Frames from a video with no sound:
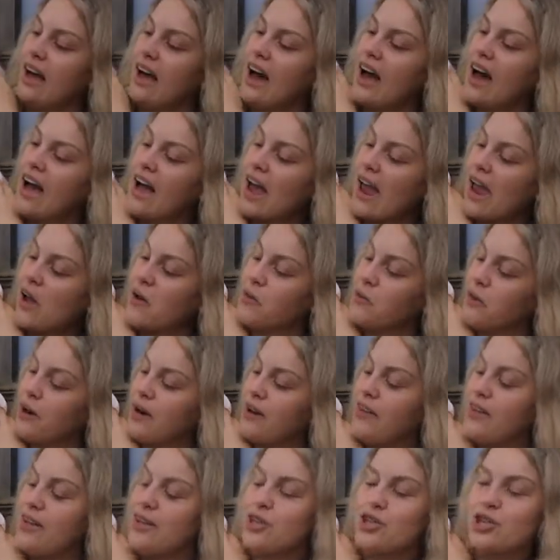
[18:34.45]
I wear
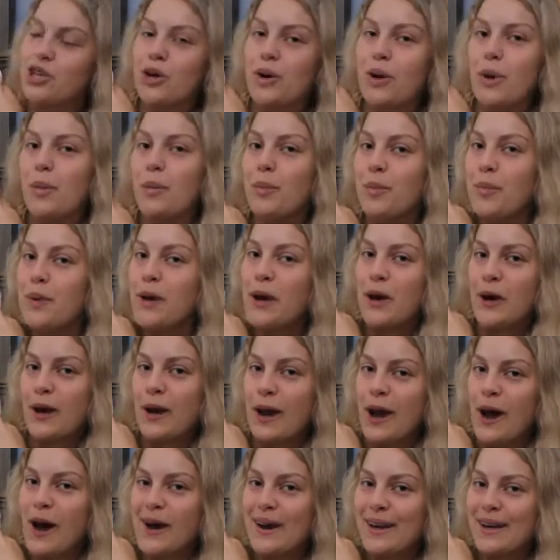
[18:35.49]
this shirt
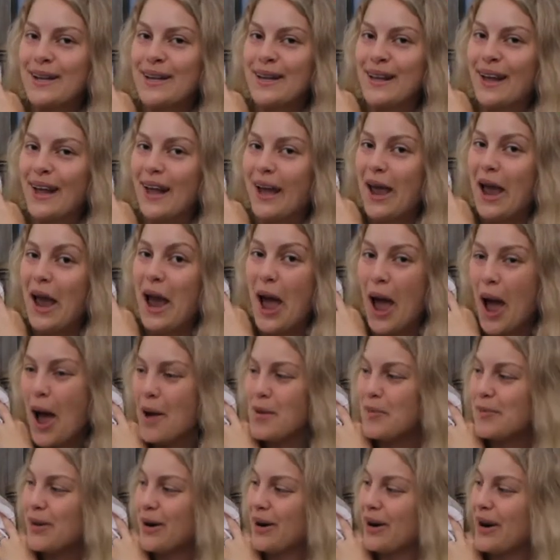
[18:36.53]
periodically,
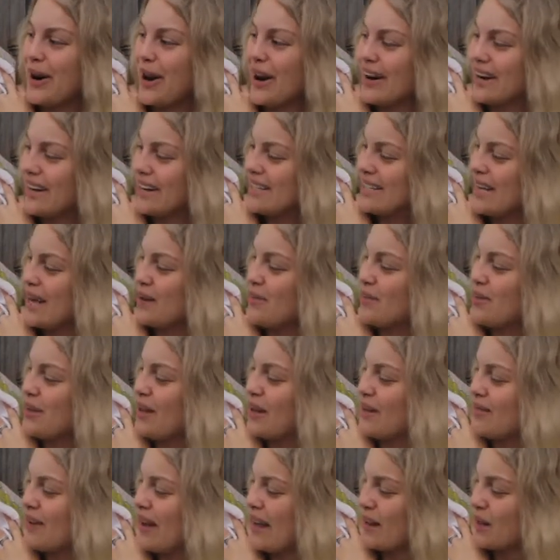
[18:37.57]
periodic table
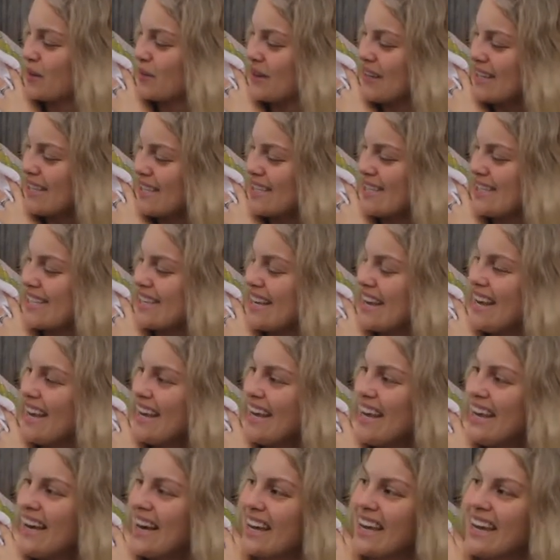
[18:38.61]
of elements.
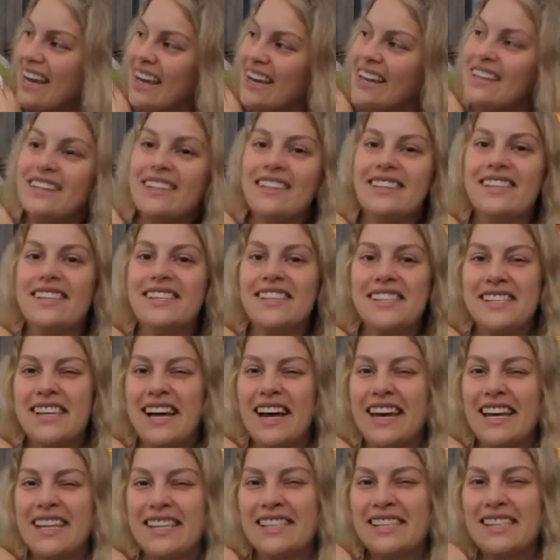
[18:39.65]
Again, the
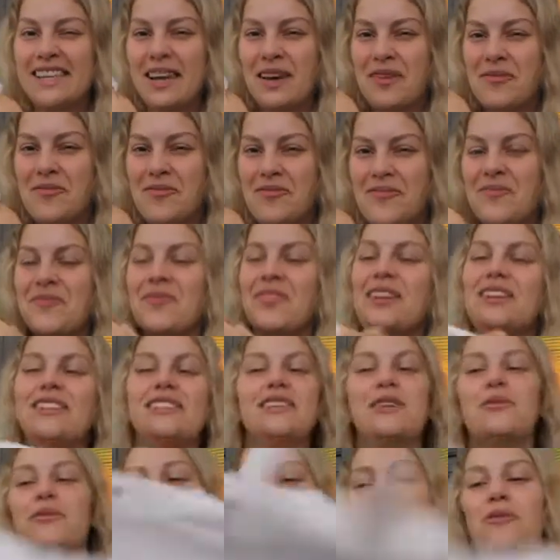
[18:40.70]
science theme.
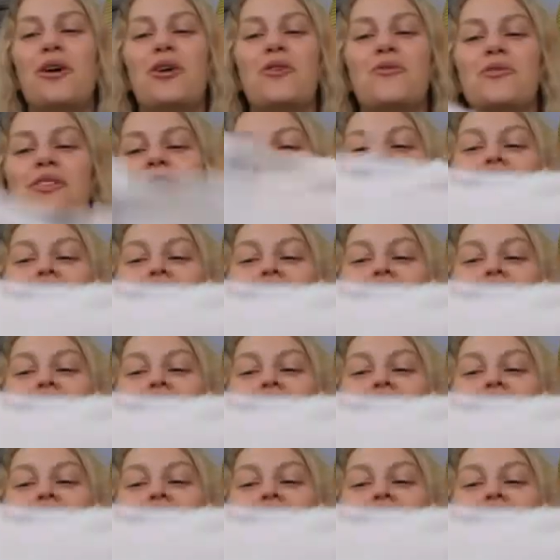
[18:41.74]
See where I'm going with